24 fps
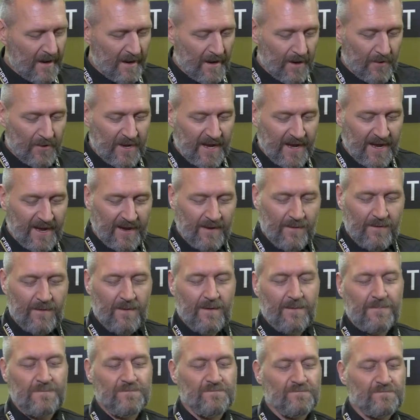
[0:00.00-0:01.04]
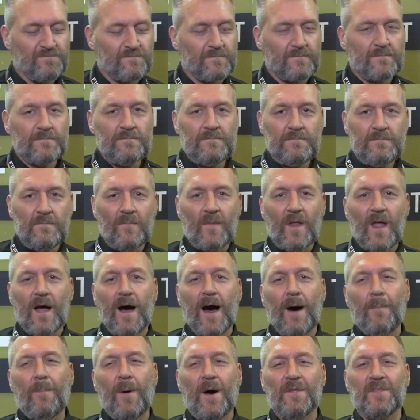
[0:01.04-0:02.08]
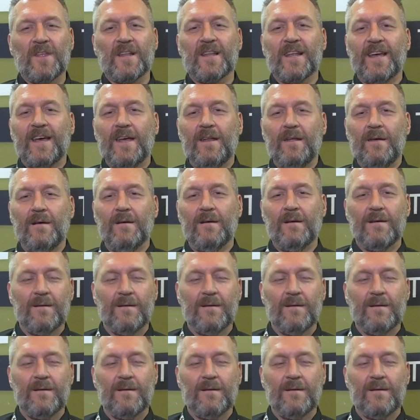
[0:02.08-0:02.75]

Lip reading: Okay? Up on the lid,